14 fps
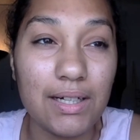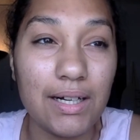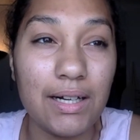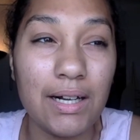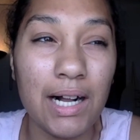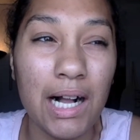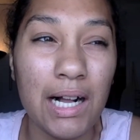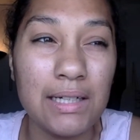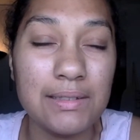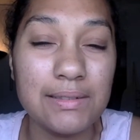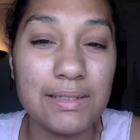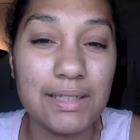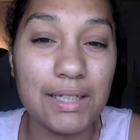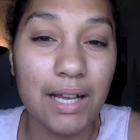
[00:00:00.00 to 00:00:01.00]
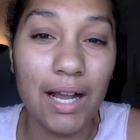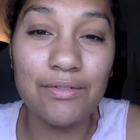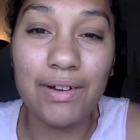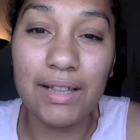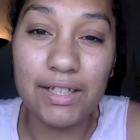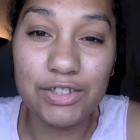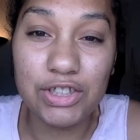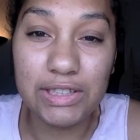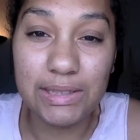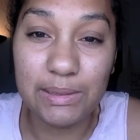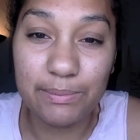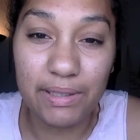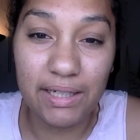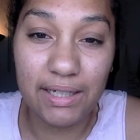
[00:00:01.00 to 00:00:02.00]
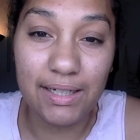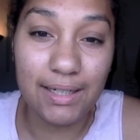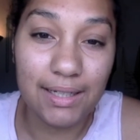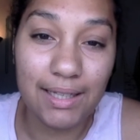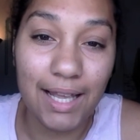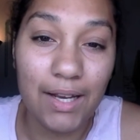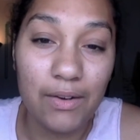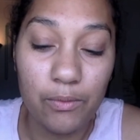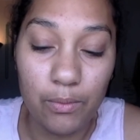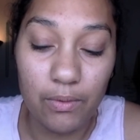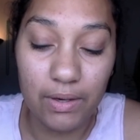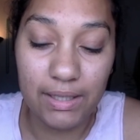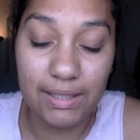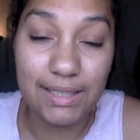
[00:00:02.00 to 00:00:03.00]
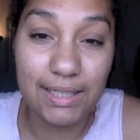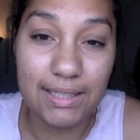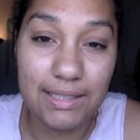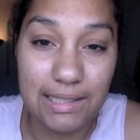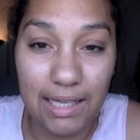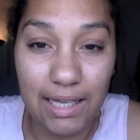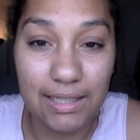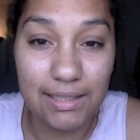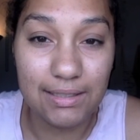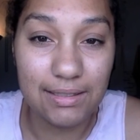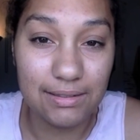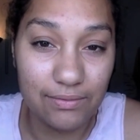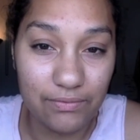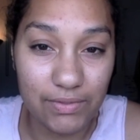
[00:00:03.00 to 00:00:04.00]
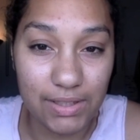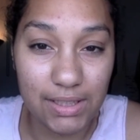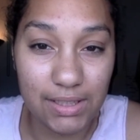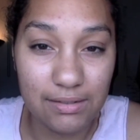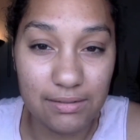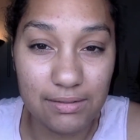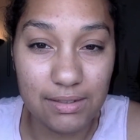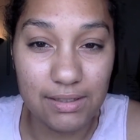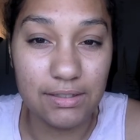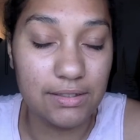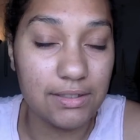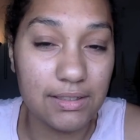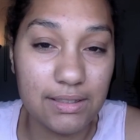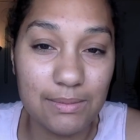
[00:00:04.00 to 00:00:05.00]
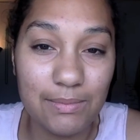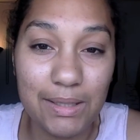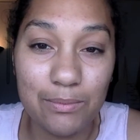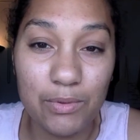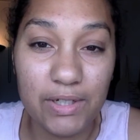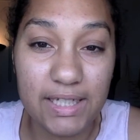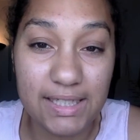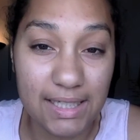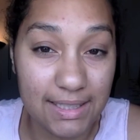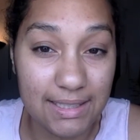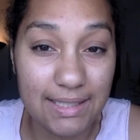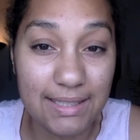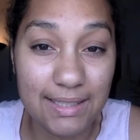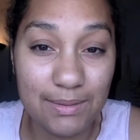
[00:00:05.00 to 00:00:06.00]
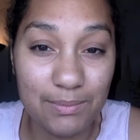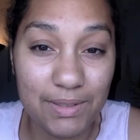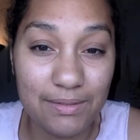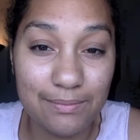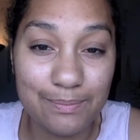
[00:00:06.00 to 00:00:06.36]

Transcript: um, I'd rather just put it in like one concise video. It just made more sense to me.